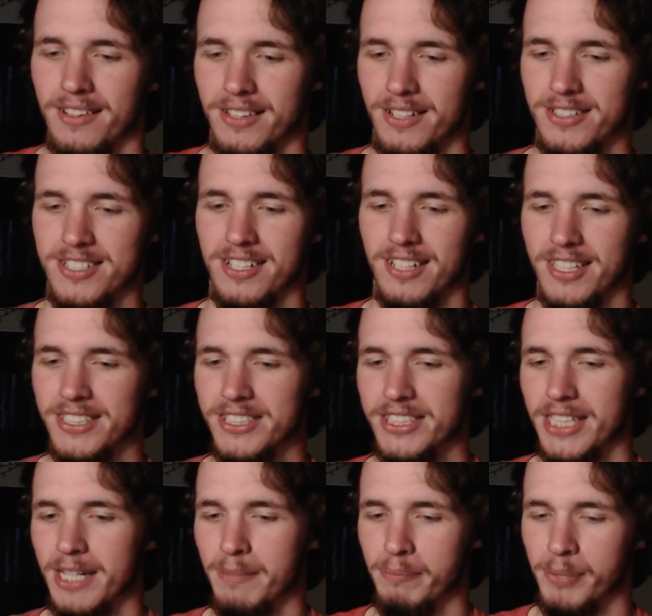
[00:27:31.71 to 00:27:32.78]
"There's a
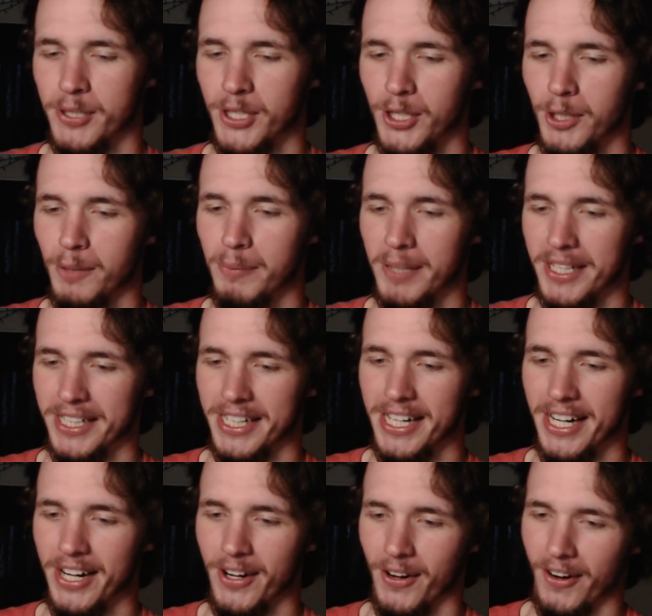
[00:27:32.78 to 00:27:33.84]
legit pube in
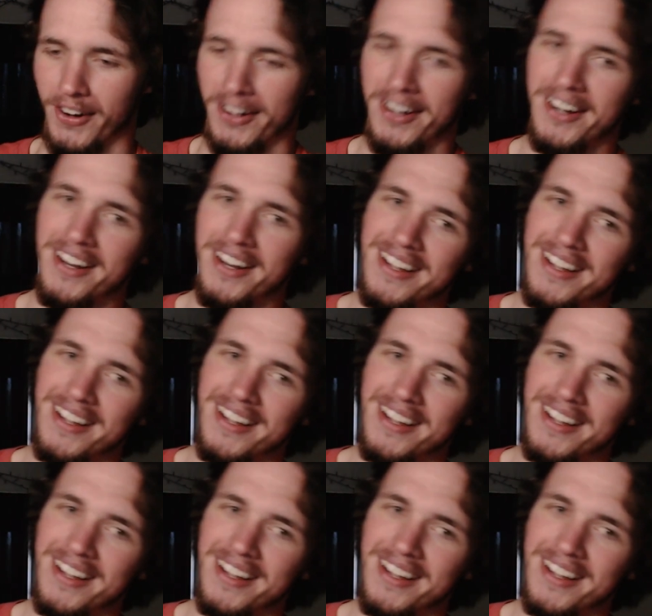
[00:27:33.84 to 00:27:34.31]
here!"